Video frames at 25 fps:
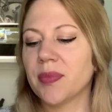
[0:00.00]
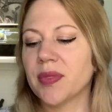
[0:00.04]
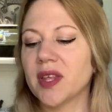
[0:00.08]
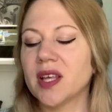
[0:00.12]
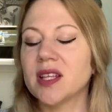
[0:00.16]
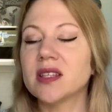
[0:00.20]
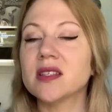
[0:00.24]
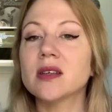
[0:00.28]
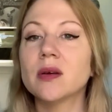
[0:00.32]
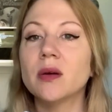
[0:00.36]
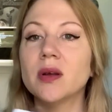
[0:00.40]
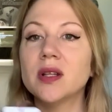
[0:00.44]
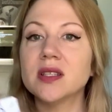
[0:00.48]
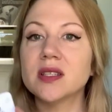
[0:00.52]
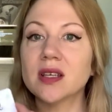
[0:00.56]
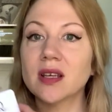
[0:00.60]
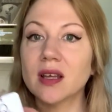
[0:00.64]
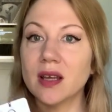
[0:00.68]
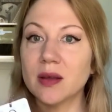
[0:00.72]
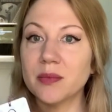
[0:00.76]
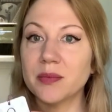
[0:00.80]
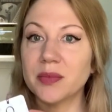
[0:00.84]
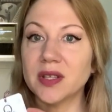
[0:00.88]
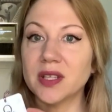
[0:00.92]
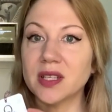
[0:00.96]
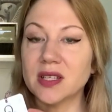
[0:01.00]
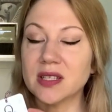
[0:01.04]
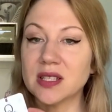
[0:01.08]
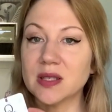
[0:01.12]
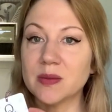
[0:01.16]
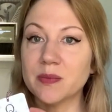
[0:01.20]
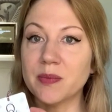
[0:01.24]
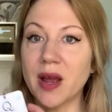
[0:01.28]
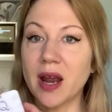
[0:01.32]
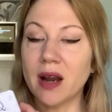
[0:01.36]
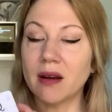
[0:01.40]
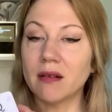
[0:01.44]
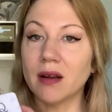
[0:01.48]
It's Quince & Company
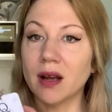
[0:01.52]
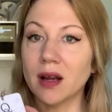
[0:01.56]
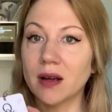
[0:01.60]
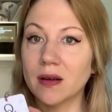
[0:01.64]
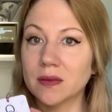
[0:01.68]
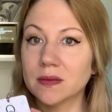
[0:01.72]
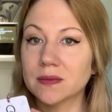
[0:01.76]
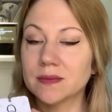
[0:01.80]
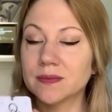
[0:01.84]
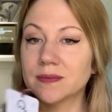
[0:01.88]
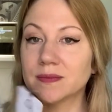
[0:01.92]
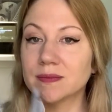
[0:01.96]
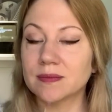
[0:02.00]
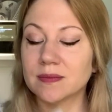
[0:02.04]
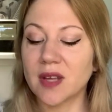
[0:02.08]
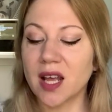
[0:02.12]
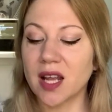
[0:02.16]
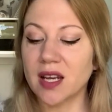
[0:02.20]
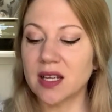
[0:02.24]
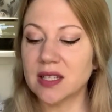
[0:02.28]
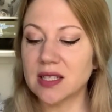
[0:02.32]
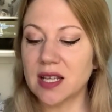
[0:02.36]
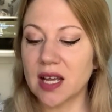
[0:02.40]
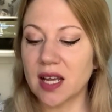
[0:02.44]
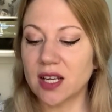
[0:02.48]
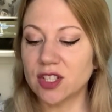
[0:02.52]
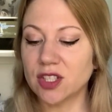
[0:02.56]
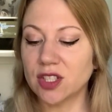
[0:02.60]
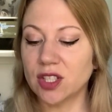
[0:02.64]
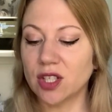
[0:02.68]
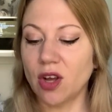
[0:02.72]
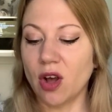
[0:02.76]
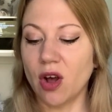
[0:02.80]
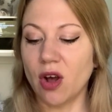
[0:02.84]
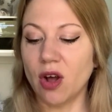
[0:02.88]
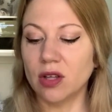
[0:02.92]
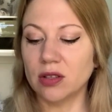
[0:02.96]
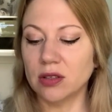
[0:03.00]
Sparrow, and it's
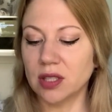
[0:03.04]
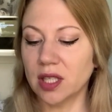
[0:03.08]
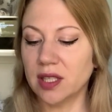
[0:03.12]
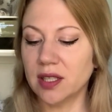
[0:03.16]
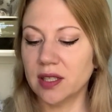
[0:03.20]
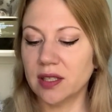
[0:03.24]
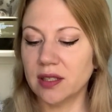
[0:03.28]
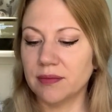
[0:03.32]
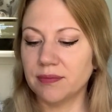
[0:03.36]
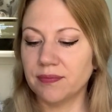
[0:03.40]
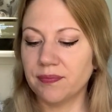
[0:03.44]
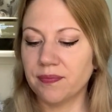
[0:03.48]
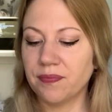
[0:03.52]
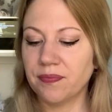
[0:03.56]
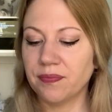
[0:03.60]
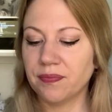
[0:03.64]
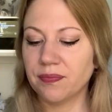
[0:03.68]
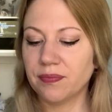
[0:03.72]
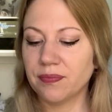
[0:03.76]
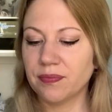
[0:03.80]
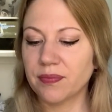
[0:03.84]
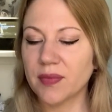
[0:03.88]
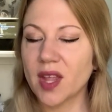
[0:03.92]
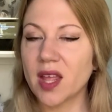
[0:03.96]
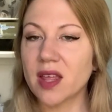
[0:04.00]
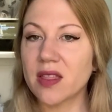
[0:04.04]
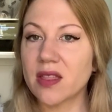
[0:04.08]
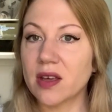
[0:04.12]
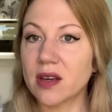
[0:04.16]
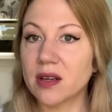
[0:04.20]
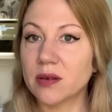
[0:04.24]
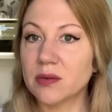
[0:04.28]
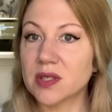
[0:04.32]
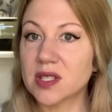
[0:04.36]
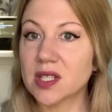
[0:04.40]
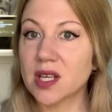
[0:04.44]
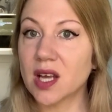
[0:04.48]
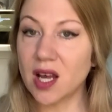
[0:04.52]
actually all linen. I thought
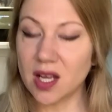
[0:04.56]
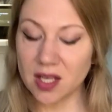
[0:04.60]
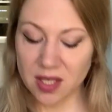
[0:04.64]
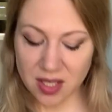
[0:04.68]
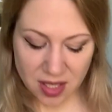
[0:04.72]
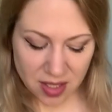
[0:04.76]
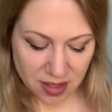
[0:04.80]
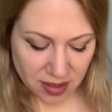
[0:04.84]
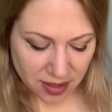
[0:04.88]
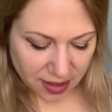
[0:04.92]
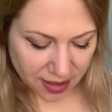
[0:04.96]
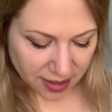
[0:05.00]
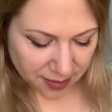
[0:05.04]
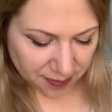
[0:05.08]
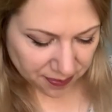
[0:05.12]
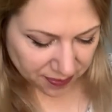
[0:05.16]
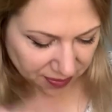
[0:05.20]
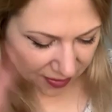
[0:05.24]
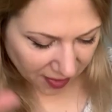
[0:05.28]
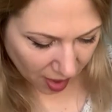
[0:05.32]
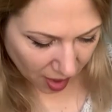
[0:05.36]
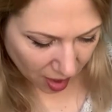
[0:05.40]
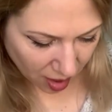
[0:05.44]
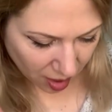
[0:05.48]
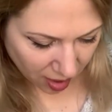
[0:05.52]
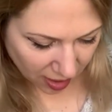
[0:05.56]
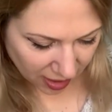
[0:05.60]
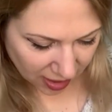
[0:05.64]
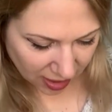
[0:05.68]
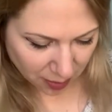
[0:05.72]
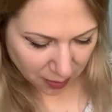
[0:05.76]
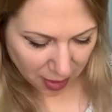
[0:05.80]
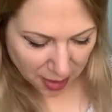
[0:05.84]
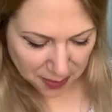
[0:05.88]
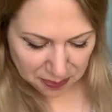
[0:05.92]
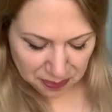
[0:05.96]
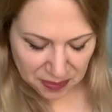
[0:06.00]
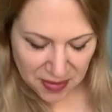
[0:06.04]
it was cotton and linen. All right,
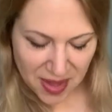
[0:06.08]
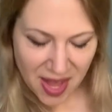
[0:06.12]
anyway.